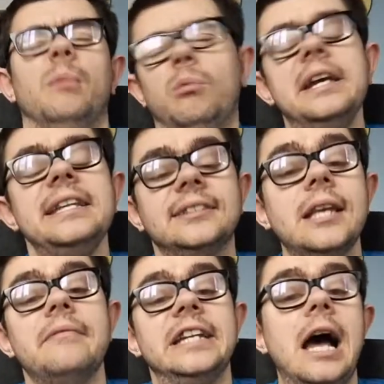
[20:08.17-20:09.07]
But waiting
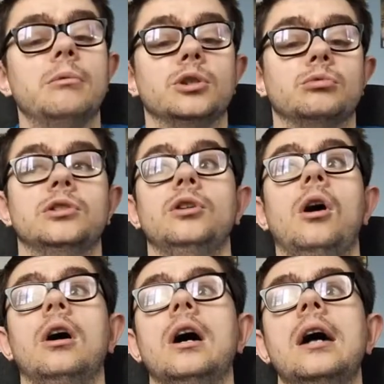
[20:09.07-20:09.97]
7 hours was
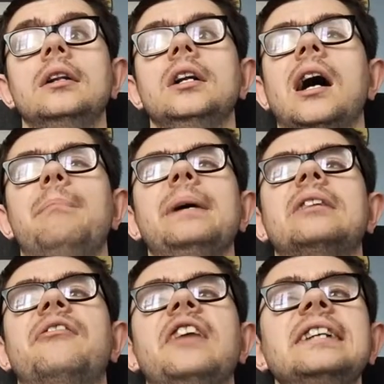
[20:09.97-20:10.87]
not a big
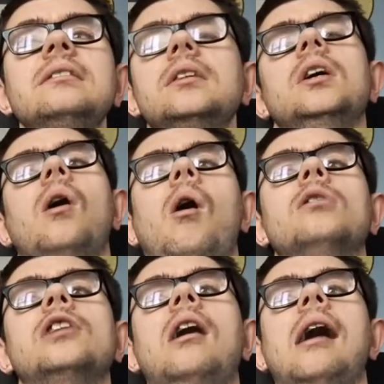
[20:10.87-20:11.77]
thing,
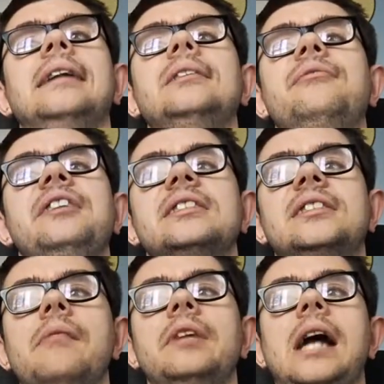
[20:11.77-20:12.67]
although I didn't think
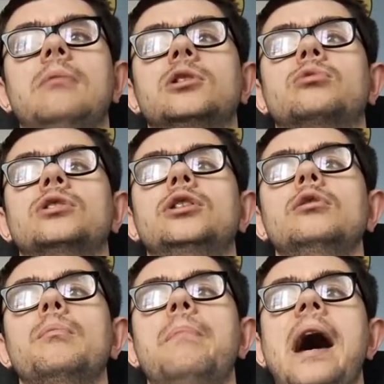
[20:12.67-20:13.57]
7 hours was
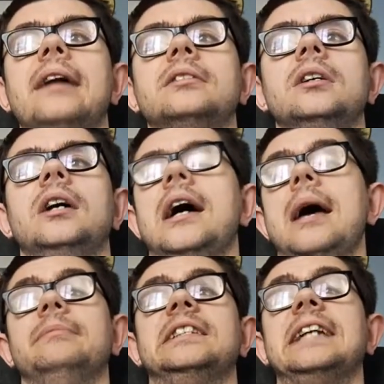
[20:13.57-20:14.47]
too bad
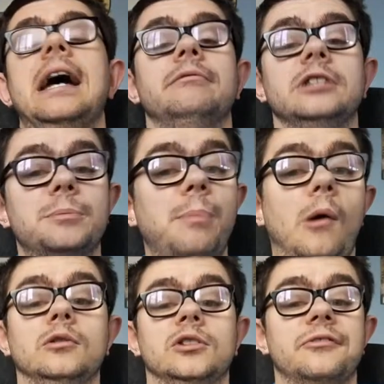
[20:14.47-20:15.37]
to get a
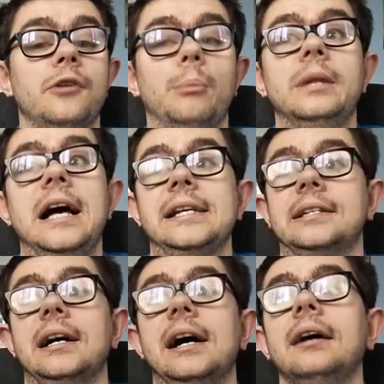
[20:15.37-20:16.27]
response from like
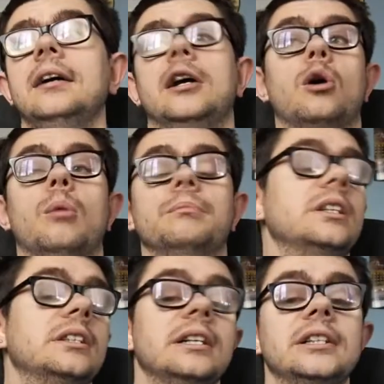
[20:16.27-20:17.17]
a
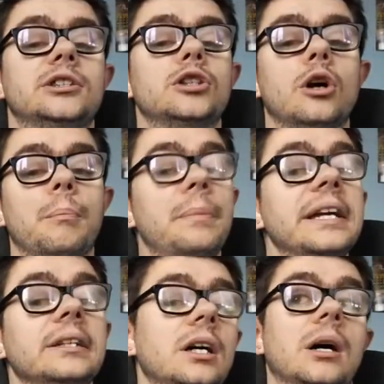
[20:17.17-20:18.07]
company that is so
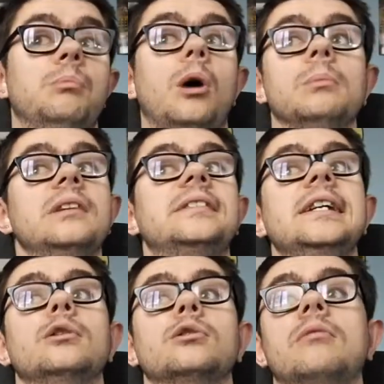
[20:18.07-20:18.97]
big and probably
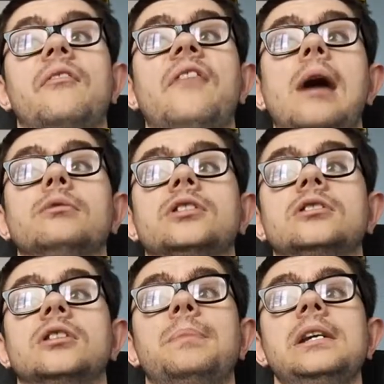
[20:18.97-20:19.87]
deals with
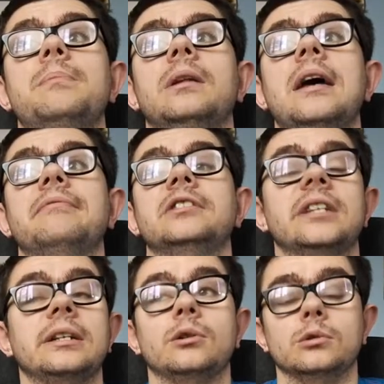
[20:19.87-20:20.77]
thousands of people every
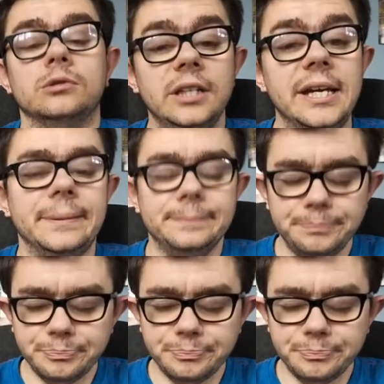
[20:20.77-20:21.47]
single day.